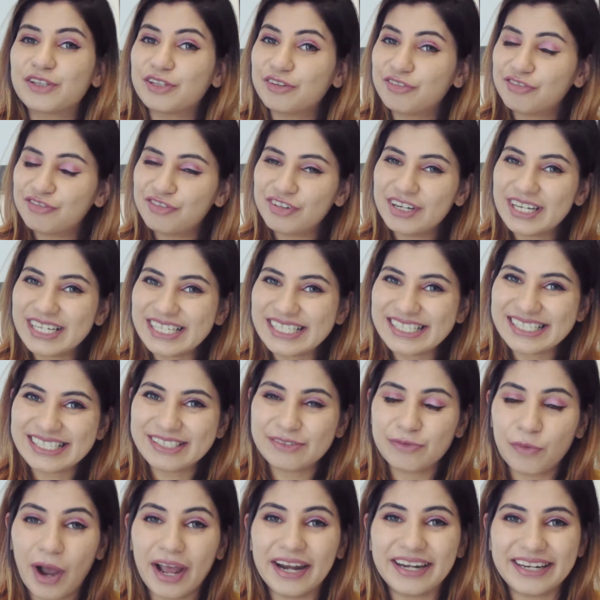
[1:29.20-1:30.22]
the
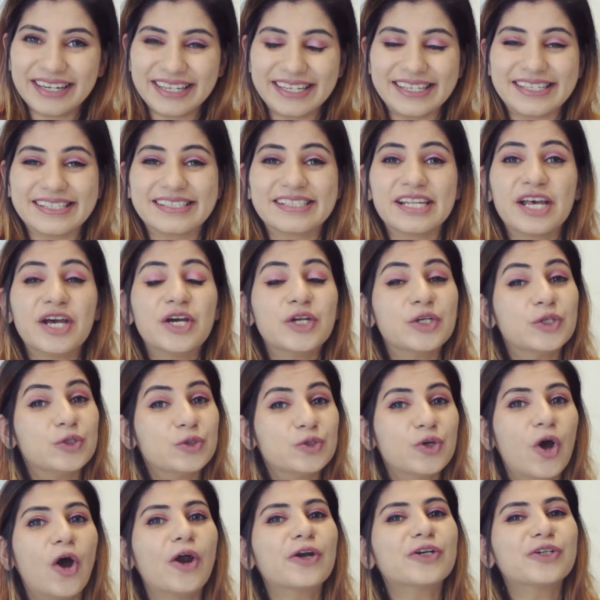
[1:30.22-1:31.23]
first one is do
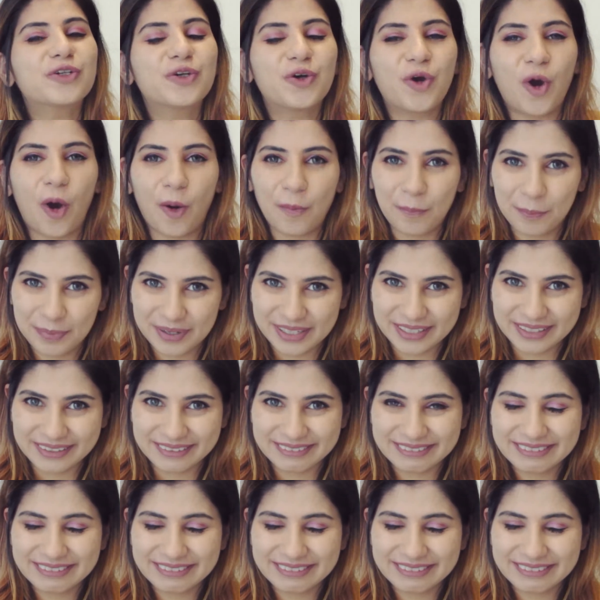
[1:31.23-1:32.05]
not copy.